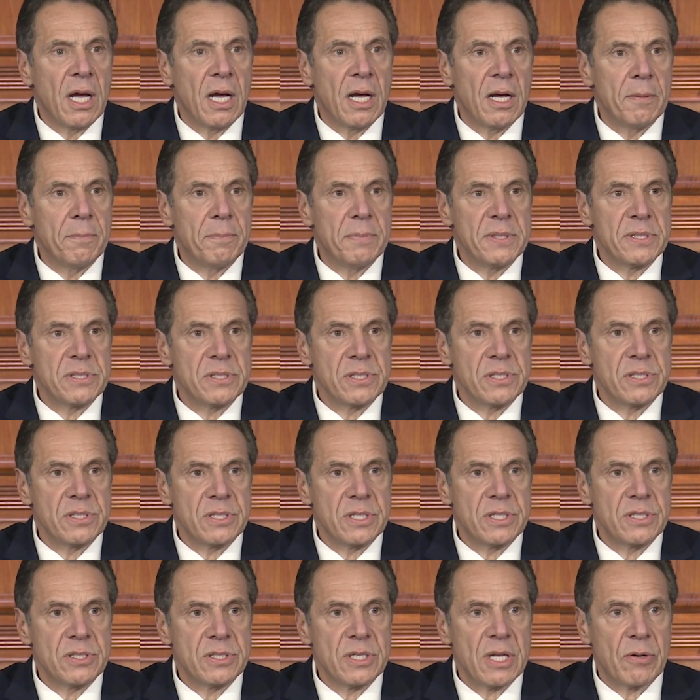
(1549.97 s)
uh,
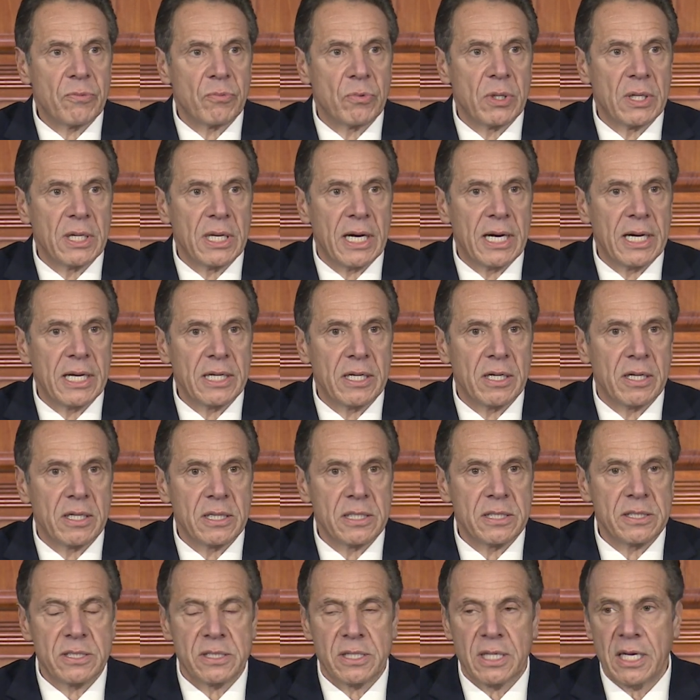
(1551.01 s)
businesses that rely on
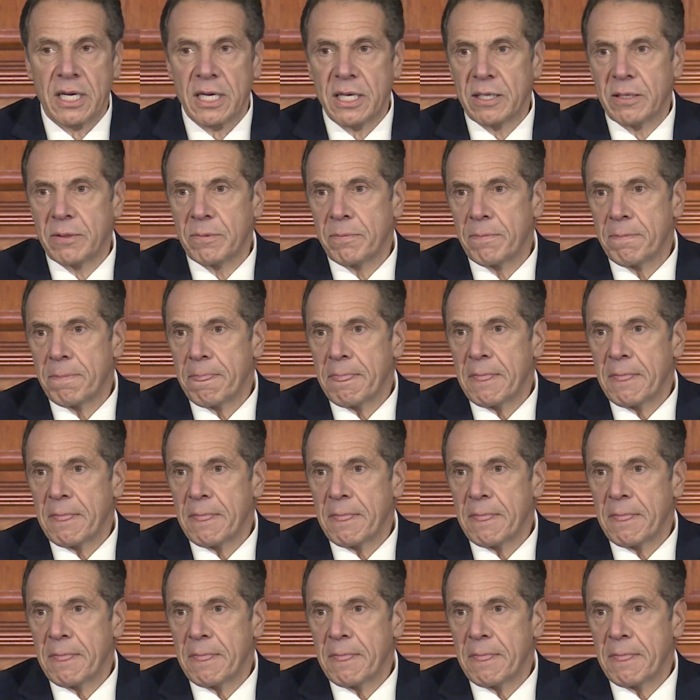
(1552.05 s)
the state.